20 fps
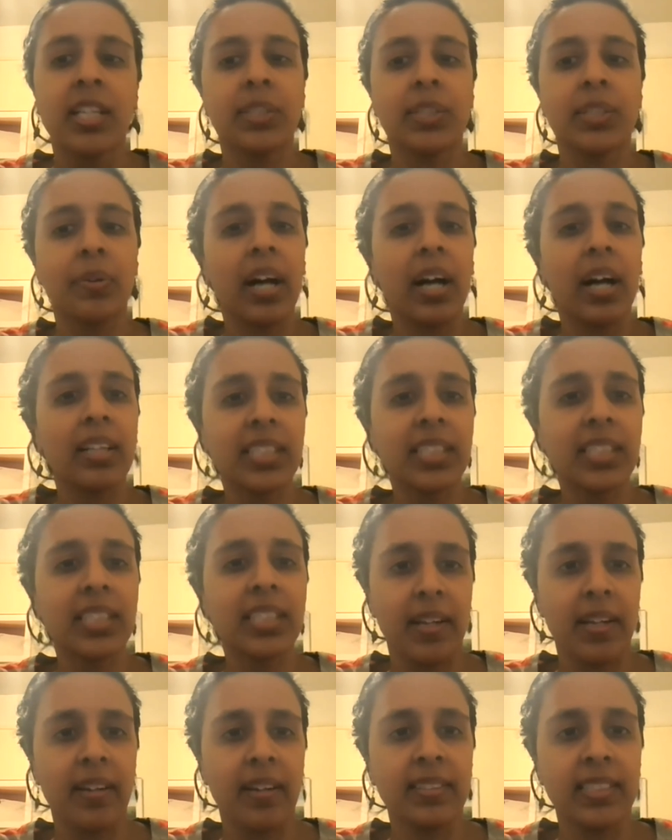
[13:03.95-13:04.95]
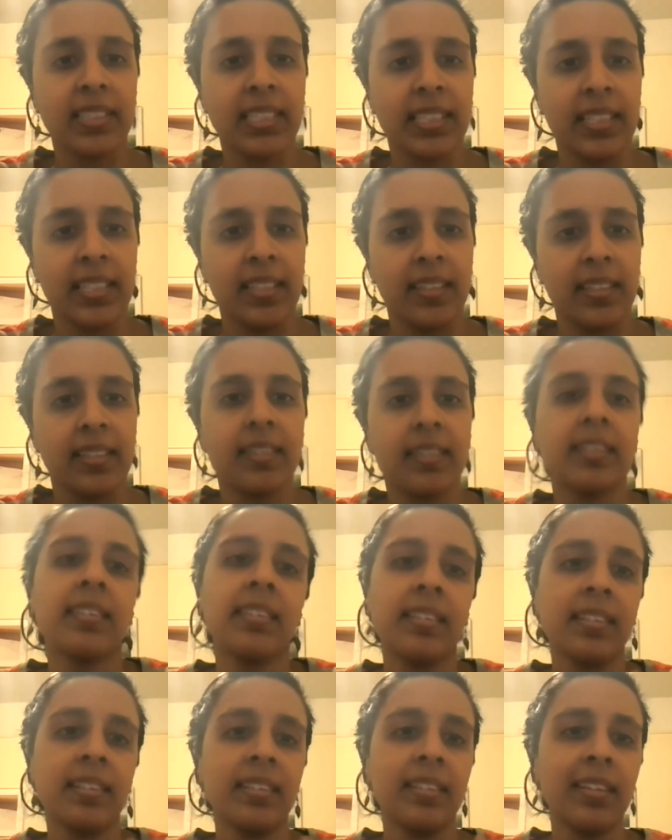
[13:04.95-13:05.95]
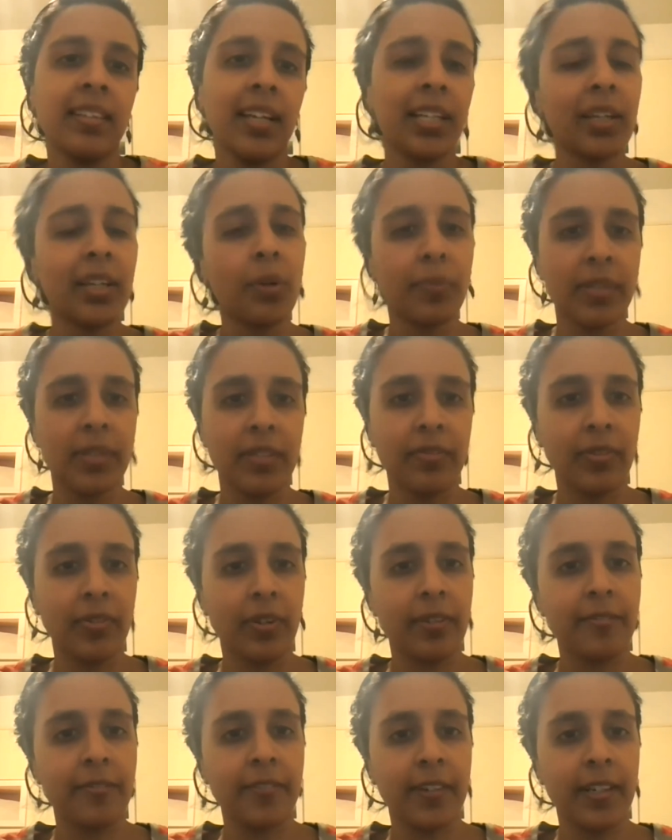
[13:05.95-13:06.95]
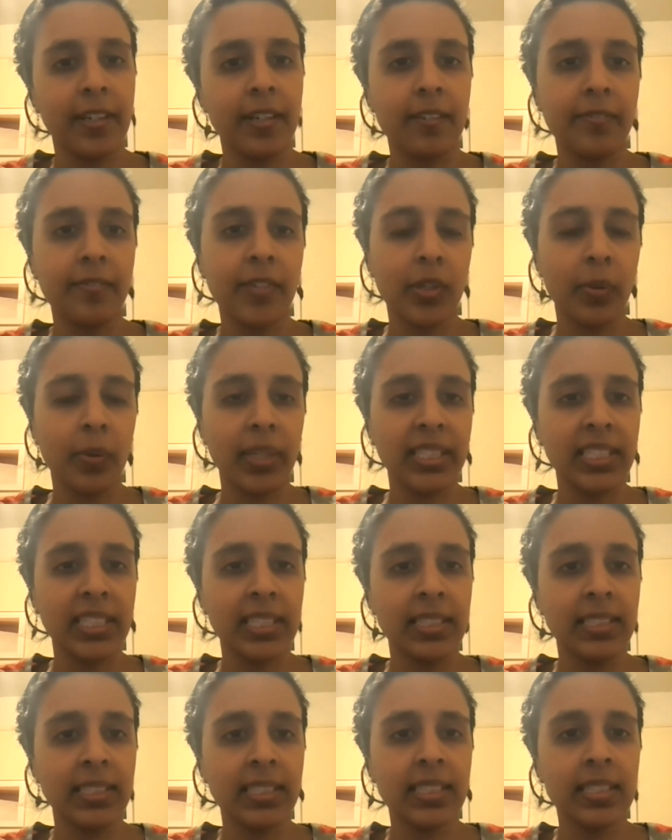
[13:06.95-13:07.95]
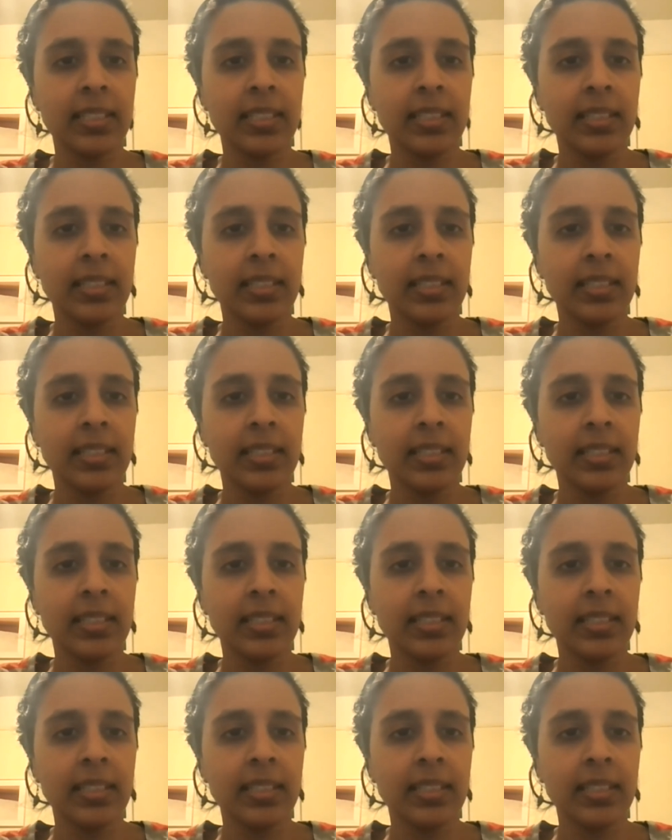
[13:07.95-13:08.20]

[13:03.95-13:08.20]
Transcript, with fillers: So I'll stop there and see and open the floor for, for questions.